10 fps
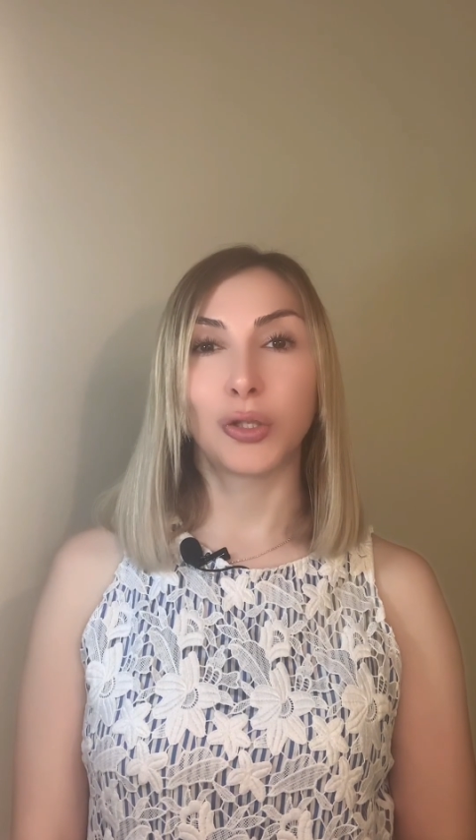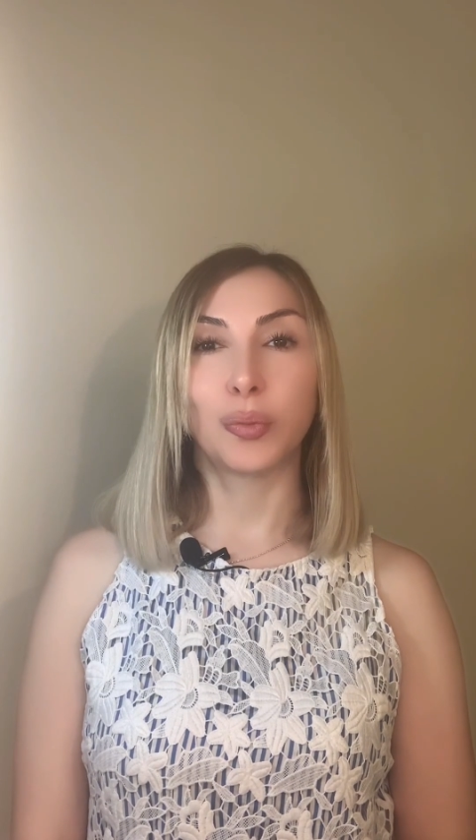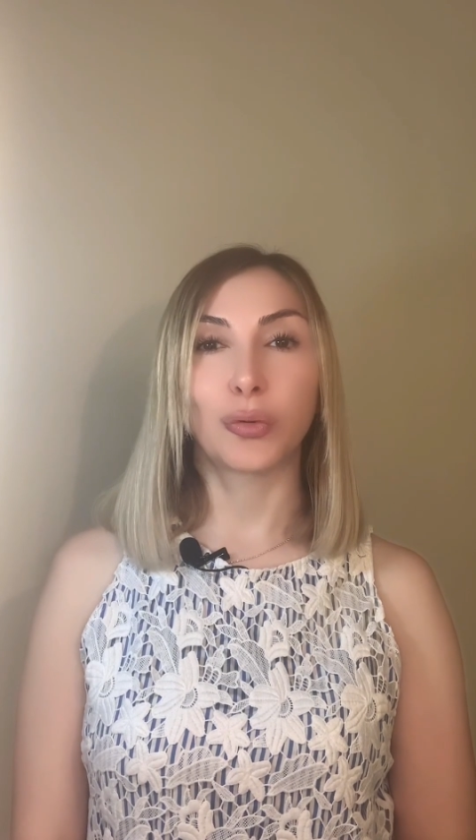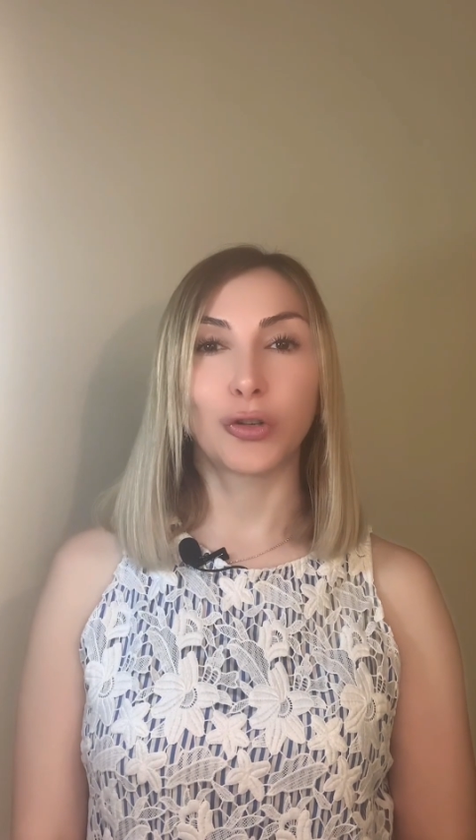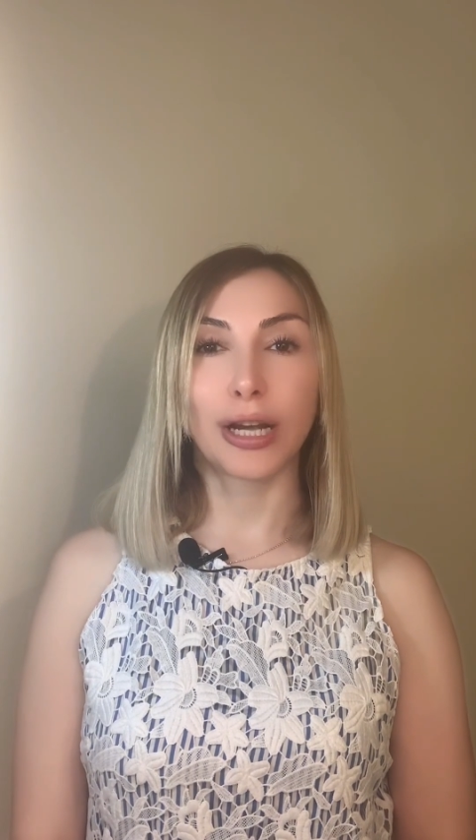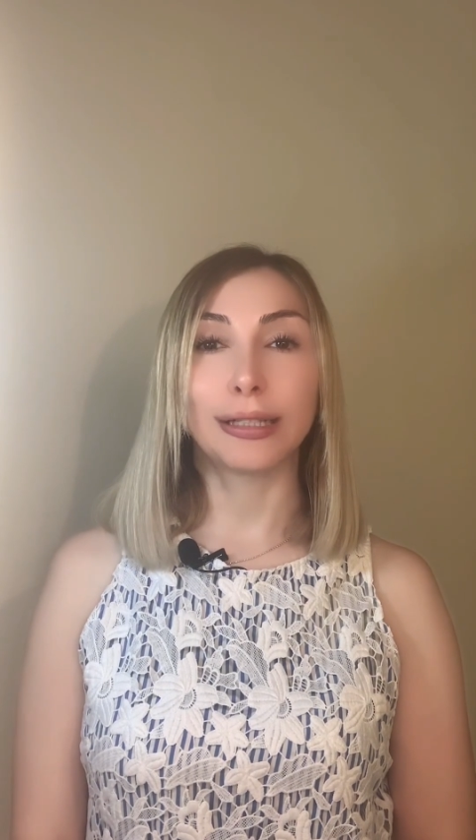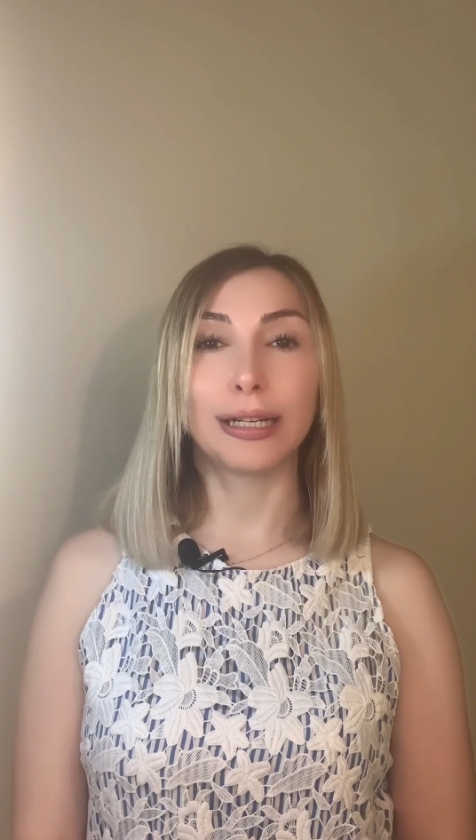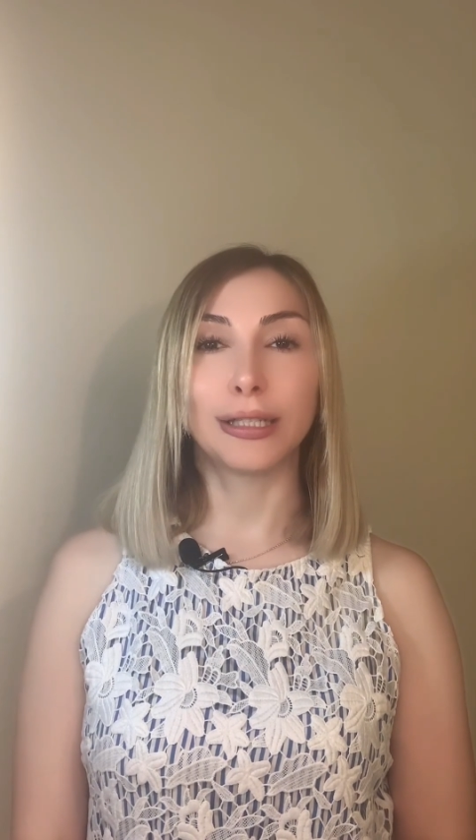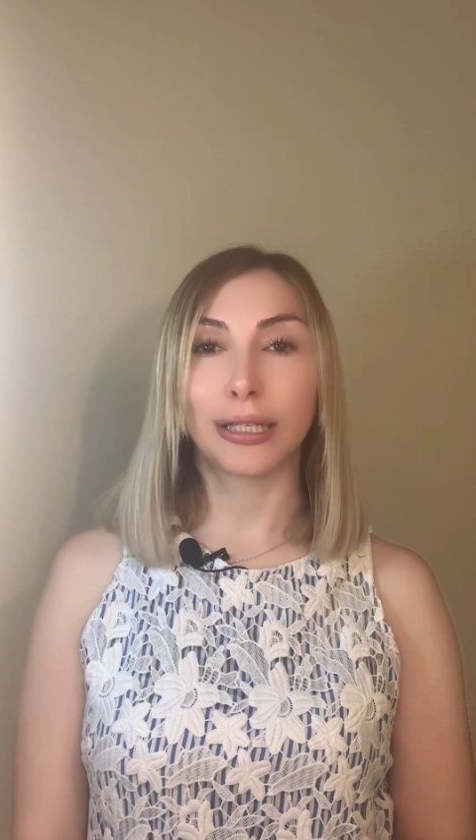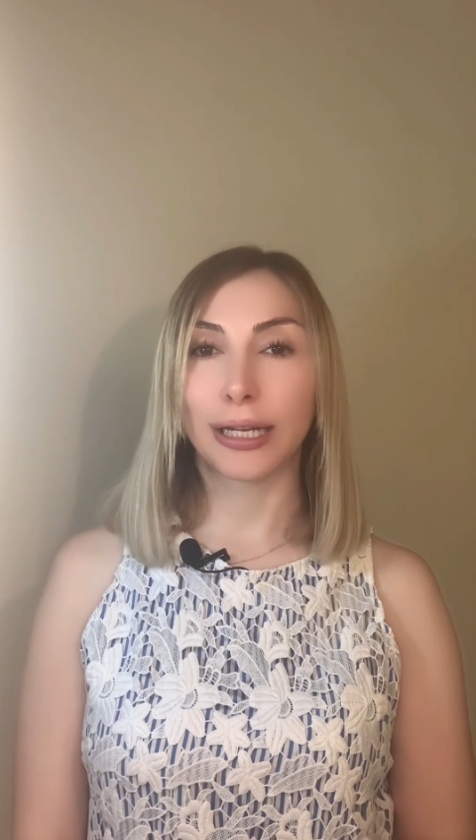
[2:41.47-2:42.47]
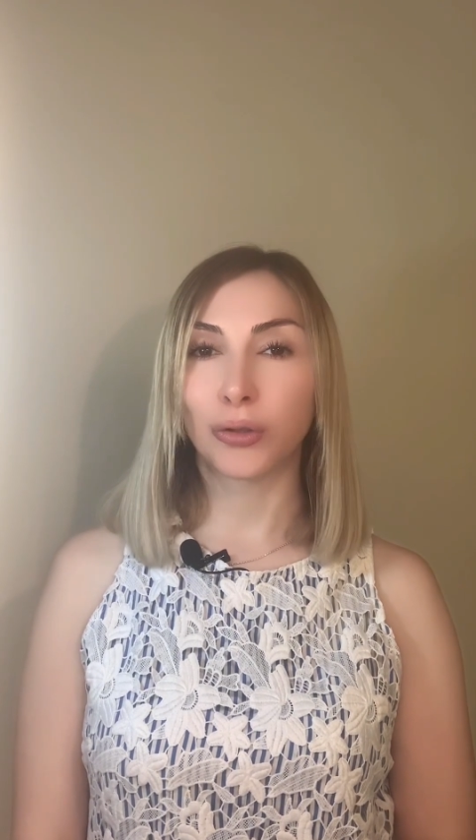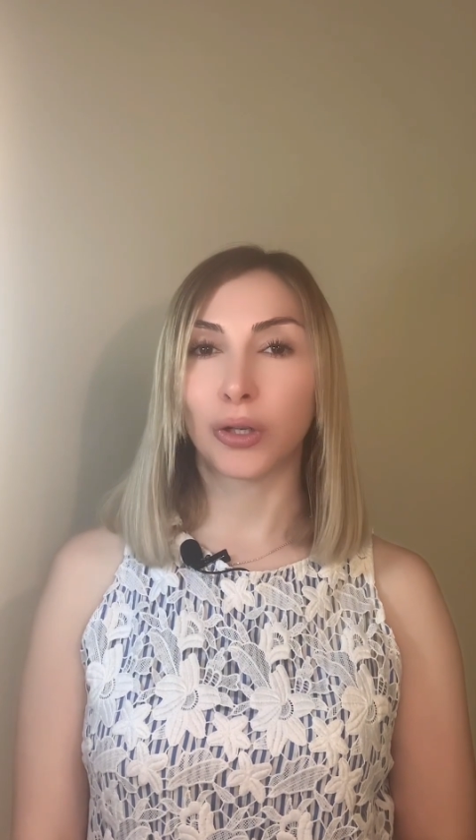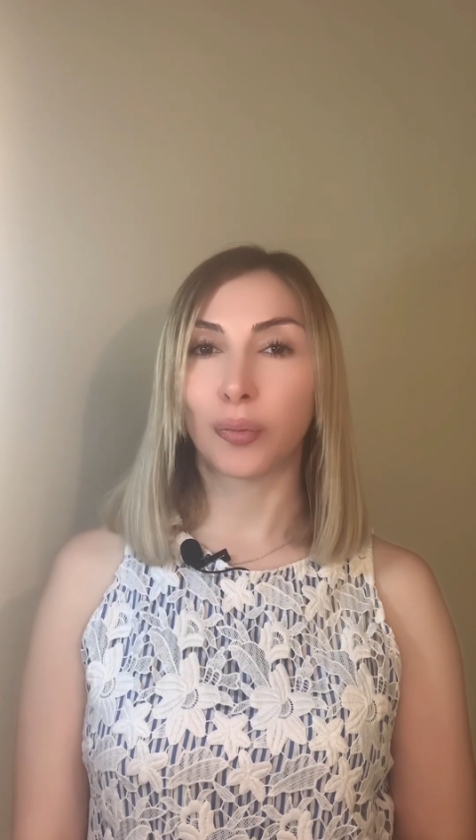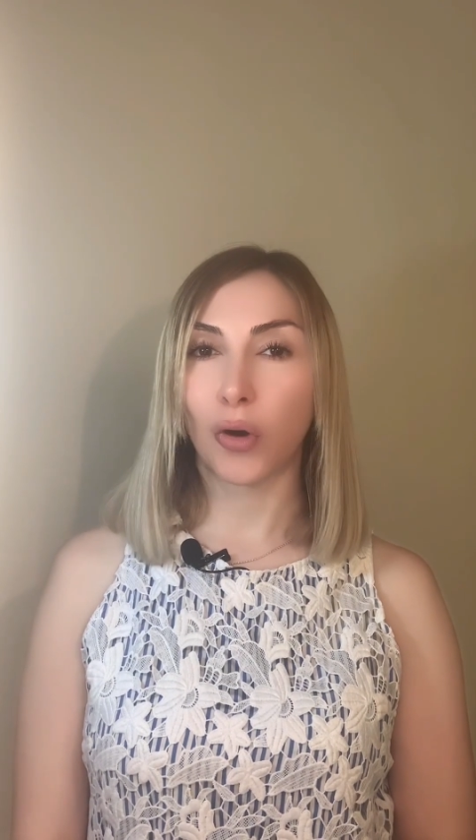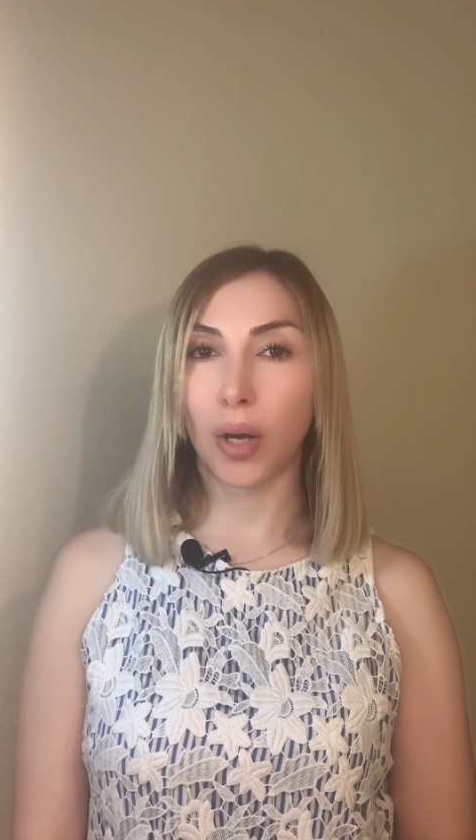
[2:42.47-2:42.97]
to protect the
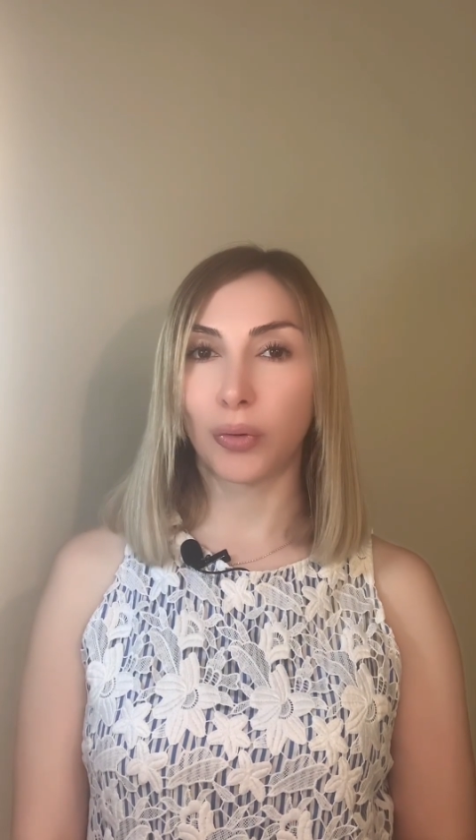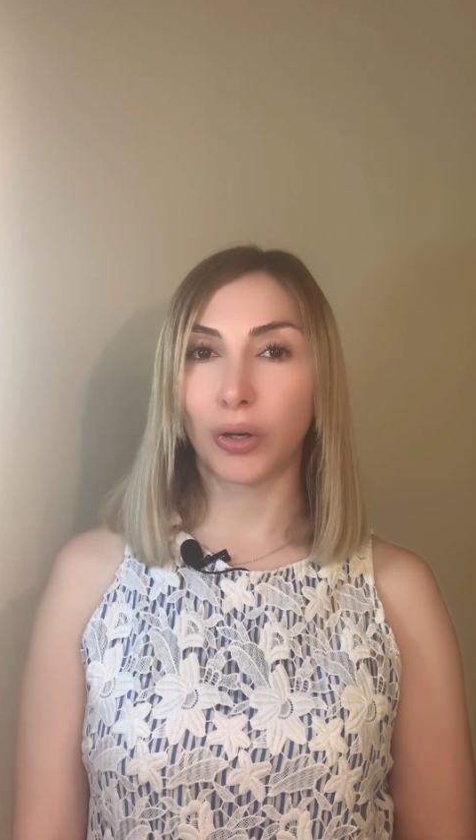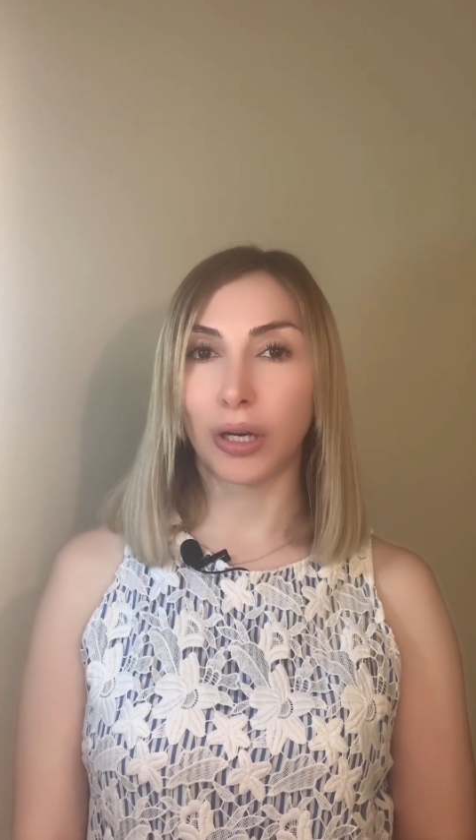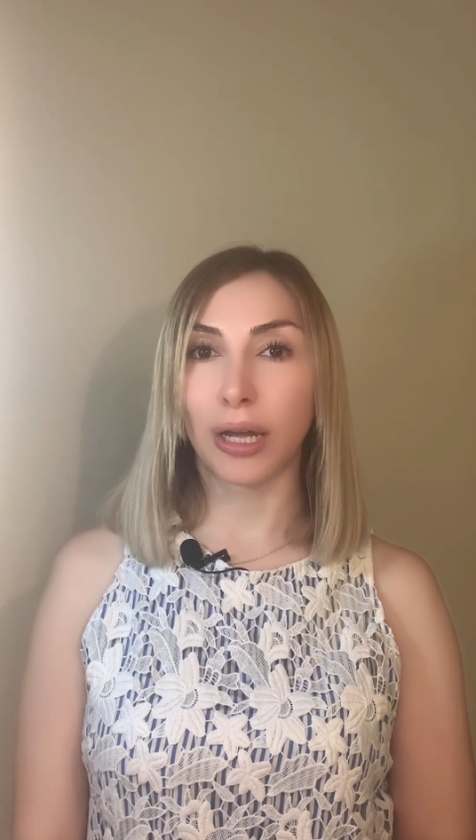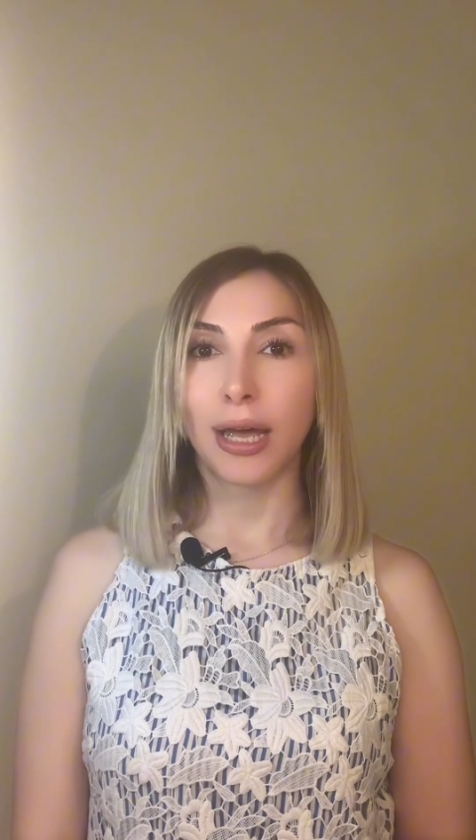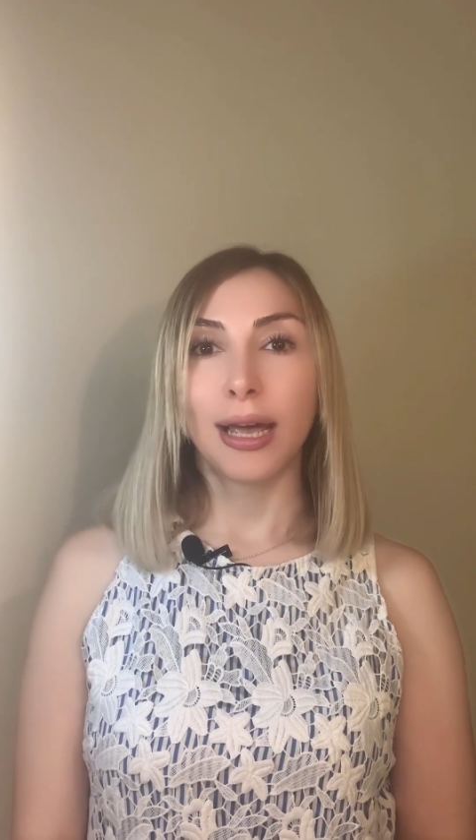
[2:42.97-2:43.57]
intellectual property